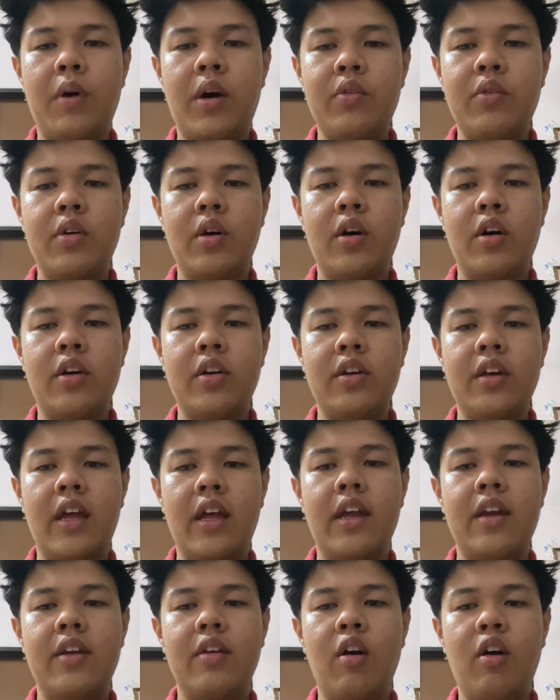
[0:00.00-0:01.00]
power on
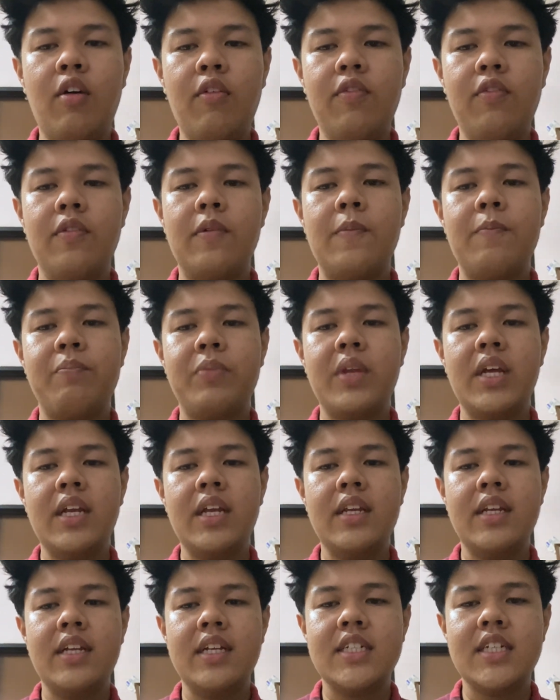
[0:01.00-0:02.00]
and off
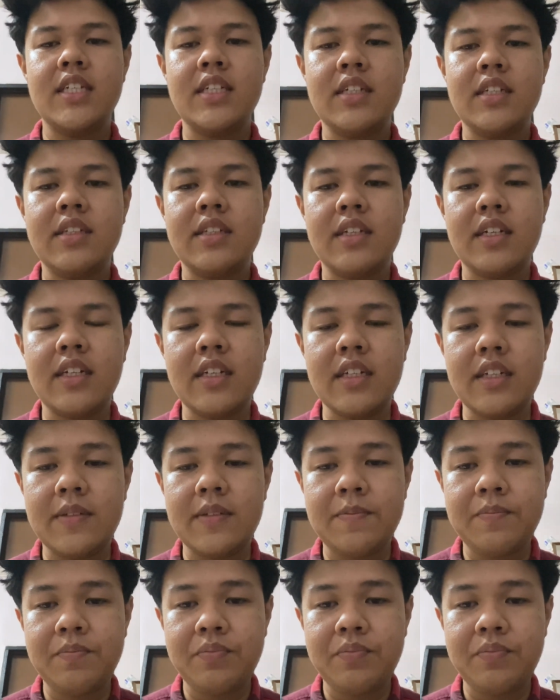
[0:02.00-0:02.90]
in digital circuit.